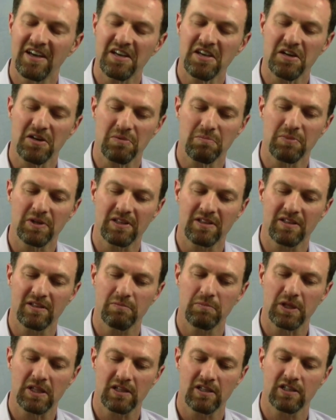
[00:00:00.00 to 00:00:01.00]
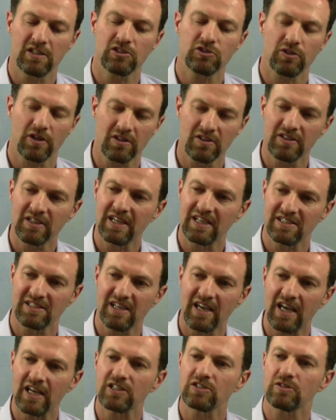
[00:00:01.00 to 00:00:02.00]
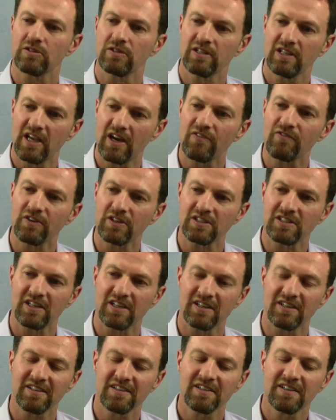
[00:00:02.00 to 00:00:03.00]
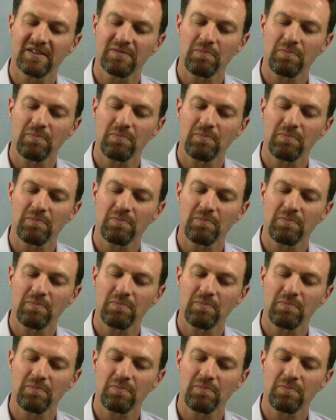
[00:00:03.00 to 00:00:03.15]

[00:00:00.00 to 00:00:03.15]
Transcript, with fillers: here. But the struggle against cancer and the effort to